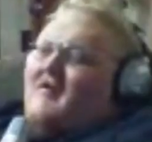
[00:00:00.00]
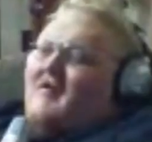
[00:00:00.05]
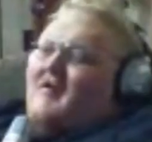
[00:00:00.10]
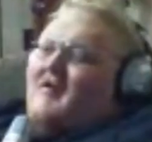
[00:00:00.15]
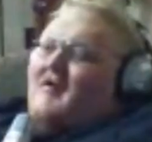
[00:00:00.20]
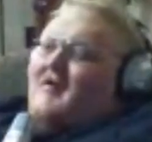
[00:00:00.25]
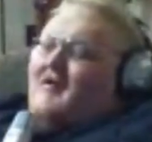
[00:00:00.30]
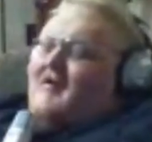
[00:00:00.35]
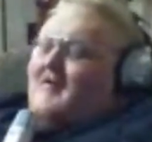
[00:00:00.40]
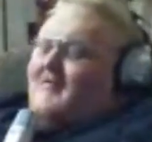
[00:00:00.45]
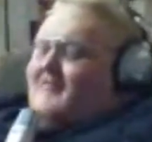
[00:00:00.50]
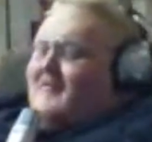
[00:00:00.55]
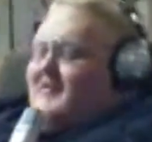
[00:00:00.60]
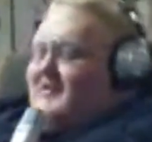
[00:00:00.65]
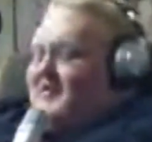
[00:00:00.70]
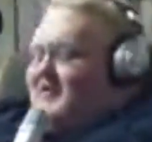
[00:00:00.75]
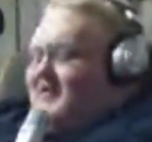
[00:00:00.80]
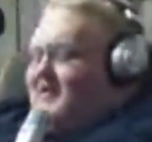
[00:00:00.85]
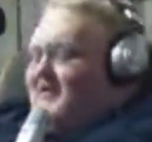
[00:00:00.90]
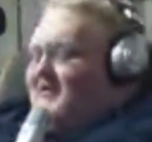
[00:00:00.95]

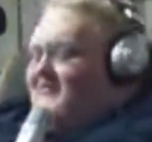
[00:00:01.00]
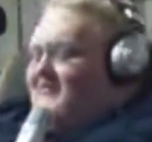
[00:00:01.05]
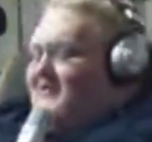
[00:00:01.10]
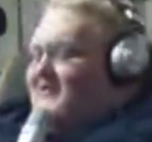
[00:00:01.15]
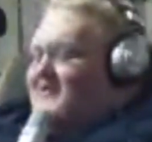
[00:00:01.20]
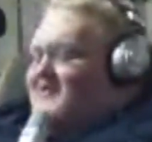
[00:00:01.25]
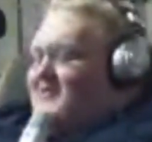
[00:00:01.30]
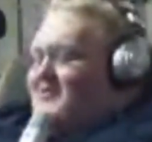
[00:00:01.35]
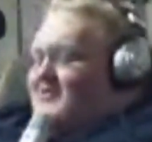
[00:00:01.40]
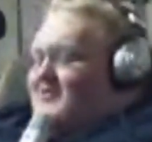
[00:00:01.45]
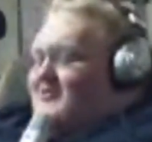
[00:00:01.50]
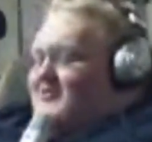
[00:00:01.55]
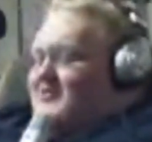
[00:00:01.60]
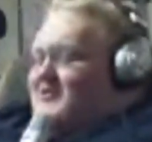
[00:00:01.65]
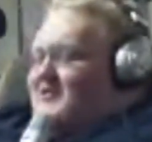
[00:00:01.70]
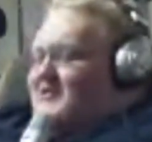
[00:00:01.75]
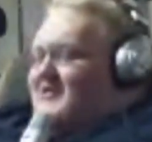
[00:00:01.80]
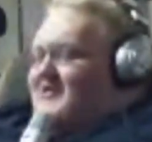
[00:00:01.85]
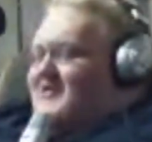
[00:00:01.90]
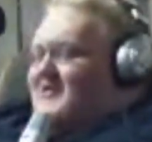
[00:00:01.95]
Geeky
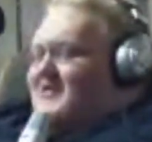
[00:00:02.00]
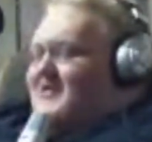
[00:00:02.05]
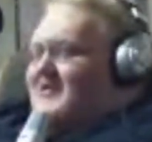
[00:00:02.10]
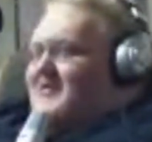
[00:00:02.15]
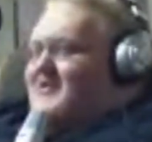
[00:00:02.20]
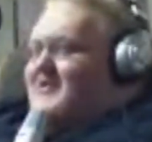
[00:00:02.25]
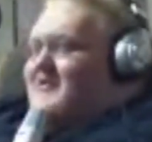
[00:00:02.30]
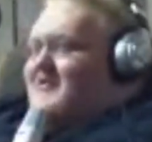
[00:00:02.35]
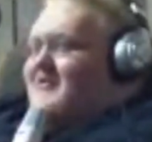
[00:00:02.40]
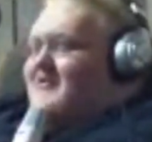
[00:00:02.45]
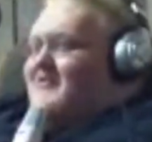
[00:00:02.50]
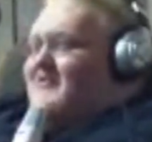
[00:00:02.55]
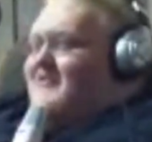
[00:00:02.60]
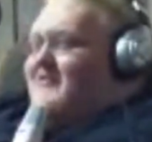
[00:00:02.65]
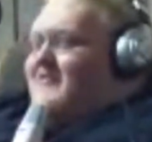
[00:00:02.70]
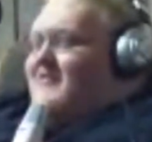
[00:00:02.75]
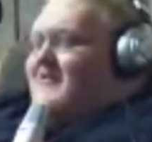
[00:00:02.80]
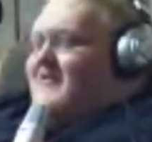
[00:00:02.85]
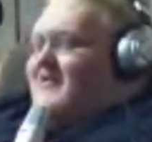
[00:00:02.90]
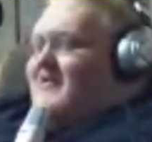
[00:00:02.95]
resolution is
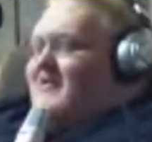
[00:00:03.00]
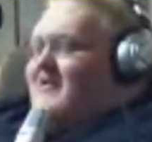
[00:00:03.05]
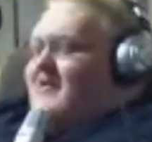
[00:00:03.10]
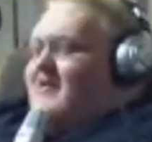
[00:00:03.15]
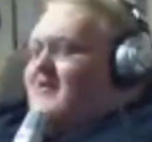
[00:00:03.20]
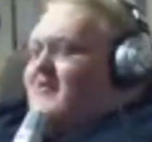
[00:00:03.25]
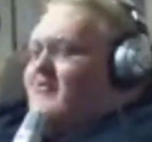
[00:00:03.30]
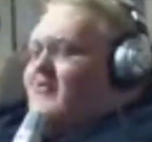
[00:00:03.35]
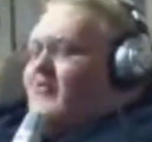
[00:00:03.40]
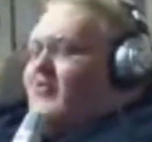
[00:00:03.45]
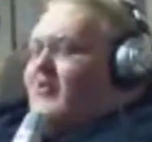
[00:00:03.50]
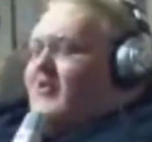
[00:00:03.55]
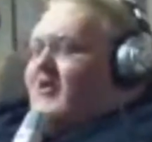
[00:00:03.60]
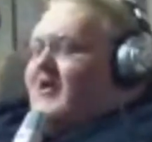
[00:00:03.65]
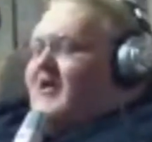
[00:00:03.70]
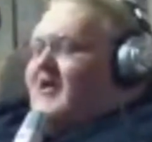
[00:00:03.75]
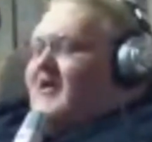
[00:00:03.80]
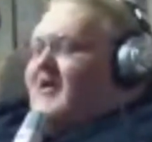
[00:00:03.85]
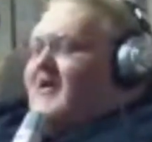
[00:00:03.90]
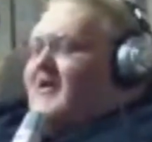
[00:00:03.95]
to
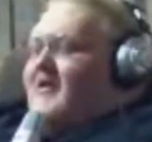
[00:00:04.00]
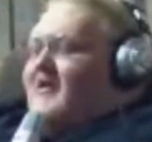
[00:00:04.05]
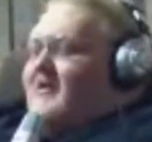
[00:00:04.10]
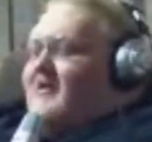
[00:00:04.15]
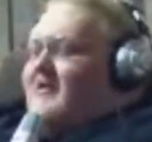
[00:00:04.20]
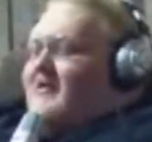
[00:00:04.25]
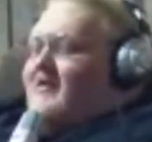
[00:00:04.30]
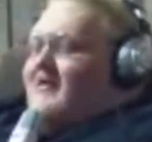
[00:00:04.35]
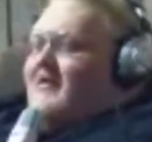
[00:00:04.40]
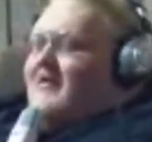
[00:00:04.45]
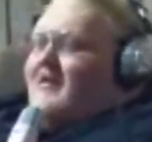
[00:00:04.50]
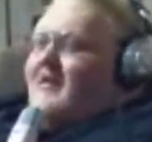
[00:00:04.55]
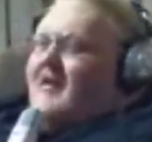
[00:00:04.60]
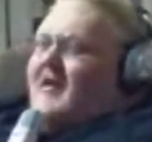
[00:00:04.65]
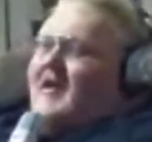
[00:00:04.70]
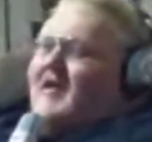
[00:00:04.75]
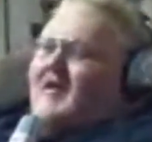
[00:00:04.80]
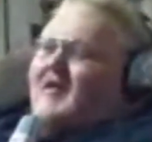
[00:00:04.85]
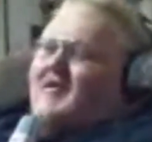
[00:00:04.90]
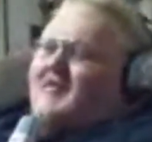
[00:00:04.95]
play
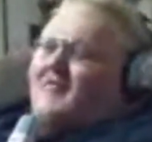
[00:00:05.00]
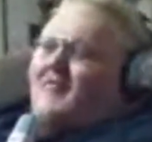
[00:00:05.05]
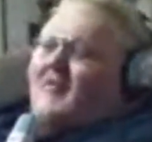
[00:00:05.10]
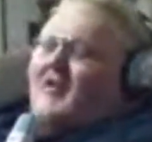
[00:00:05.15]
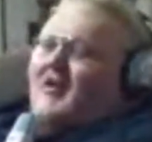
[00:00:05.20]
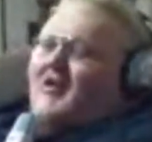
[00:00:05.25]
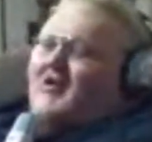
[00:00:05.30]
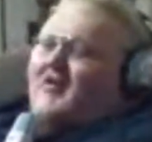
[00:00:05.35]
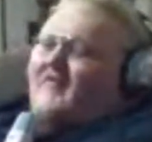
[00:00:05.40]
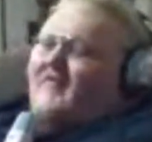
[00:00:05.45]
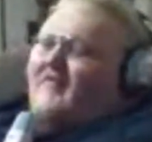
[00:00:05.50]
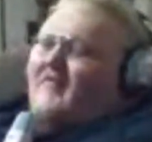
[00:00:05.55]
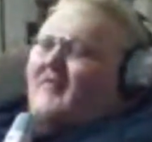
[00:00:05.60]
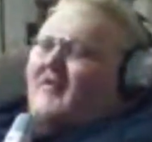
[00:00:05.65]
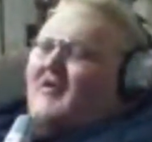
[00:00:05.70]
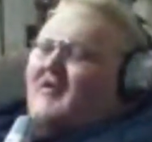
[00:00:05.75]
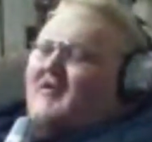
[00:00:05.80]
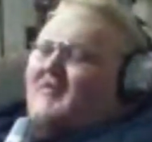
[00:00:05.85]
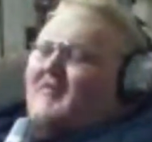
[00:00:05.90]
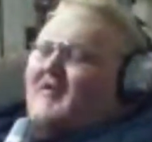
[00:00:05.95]
as much
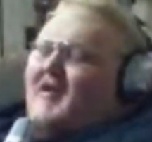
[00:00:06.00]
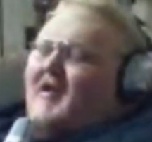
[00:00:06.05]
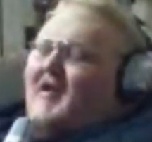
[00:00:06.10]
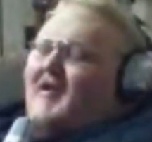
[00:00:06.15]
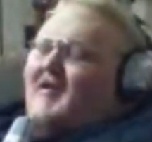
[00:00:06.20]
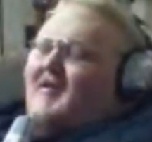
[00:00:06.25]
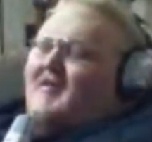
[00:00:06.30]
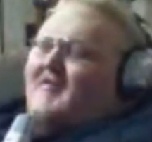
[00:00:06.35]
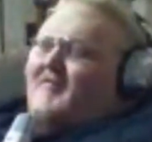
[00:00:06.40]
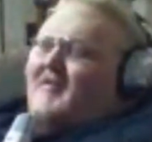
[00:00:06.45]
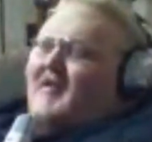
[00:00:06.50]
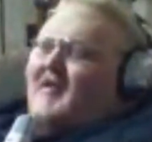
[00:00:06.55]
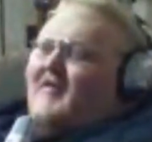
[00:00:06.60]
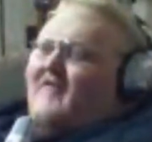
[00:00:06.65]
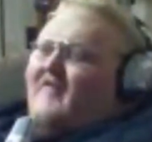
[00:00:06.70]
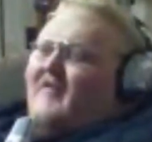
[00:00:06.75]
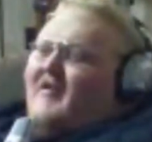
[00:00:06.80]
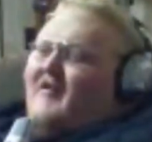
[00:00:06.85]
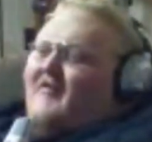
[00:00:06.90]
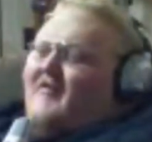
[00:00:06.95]
as many
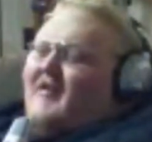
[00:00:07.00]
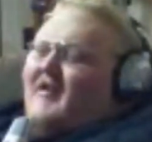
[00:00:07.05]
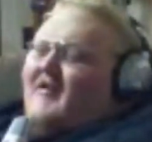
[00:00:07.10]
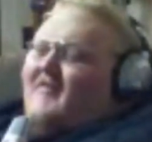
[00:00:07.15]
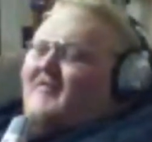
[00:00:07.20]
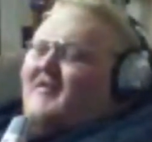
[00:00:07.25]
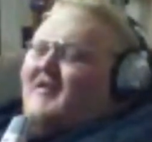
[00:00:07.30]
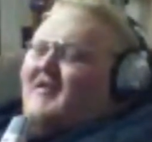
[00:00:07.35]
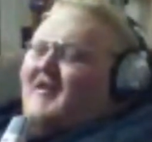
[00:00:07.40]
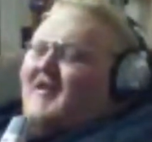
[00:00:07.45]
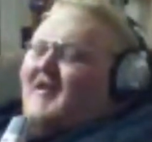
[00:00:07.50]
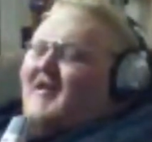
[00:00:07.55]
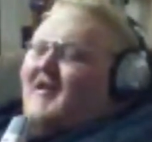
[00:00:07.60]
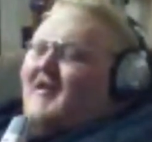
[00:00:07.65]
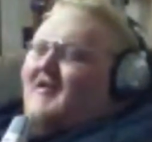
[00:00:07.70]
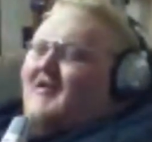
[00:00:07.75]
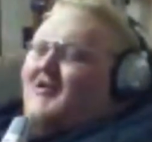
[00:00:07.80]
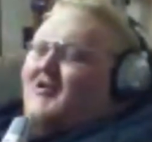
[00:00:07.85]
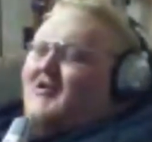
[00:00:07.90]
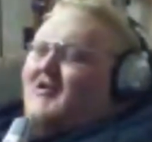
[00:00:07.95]
video games as I
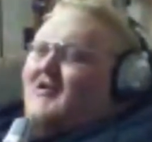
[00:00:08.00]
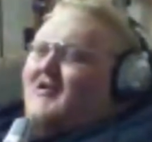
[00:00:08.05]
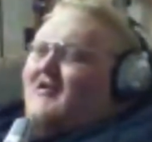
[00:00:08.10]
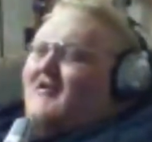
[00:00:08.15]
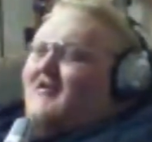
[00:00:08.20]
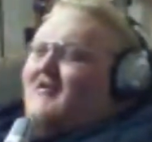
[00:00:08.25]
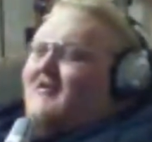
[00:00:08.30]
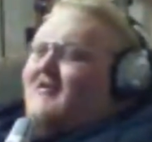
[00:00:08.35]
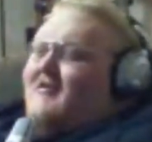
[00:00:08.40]
can this year.